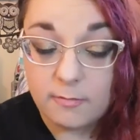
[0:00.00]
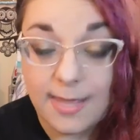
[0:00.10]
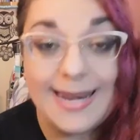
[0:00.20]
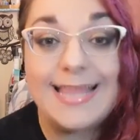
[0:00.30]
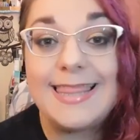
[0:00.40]

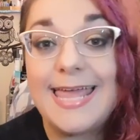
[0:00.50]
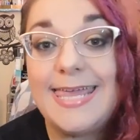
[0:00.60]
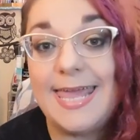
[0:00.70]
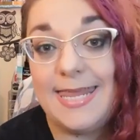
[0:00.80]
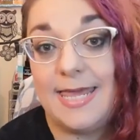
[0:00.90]
And I
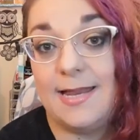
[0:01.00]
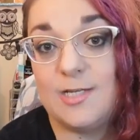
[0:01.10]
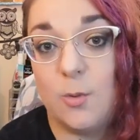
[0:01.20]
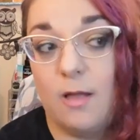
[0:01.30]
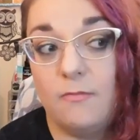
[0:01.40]
like getting it
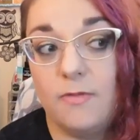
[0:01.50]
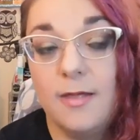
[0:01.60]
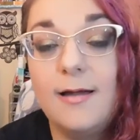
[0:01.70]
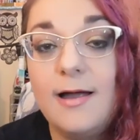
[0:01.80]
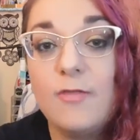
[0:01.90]
at 12.
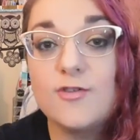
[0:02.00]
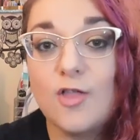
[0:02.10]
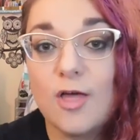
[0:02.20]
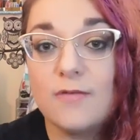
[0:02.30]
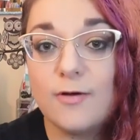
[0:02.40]
And there's a
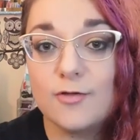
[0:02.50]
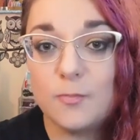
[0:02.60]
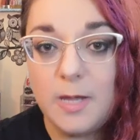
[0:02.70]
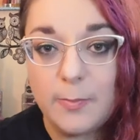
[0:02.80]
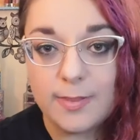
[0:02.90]
lot of other
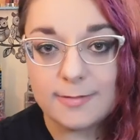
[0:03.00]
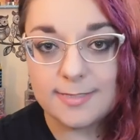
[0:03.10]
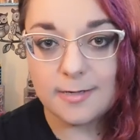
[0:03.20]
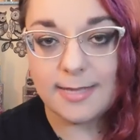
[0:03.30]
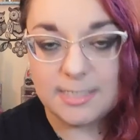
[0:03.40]
people out
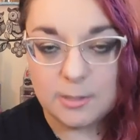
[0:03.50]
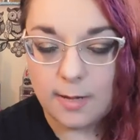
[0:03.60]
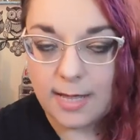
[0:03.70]
there that do